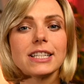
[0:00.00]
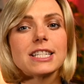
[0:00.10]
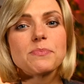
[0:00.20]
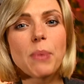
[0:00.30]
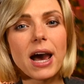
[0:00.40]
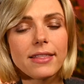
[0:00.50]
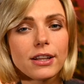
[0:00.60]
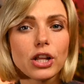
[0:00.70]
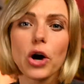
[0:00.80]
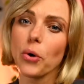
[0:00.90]
despite
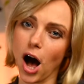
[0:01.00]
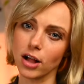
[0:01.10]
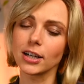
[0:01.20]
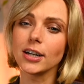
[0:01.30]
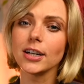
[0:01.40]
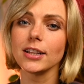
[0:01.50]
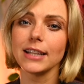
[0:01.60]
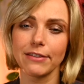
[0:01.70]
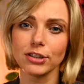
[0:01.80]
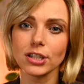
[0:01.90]
the low alcohol
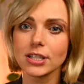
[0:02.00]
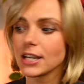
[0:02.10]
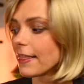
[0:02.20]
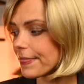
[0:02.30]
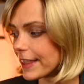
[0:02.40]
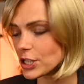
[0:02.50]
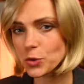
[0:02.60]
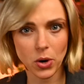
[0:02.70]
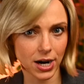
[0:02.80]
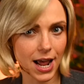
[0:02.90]
levels,
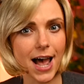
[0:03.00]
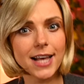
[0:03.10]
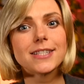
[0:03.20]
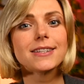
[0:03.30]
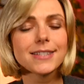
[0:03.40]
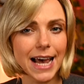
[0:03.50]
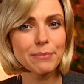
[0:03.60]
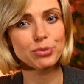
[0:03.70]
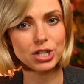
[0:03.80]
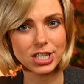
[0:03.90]
this one has
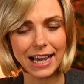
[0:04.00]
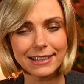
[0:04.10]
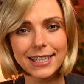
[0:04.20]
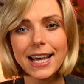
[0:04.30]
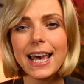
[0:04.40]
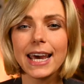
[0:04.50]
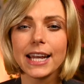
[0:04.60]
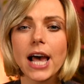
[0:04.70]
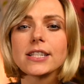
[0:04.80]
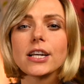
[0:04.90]
10%,
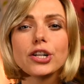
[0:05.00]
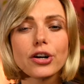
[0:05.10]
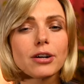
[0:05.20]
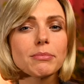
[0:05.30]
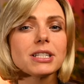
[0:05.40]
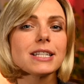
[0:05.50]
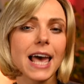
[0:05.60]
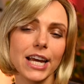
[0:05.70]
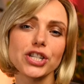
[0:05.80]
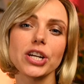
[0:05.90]
it has enormous
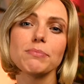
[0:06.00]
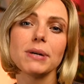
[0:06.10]
aging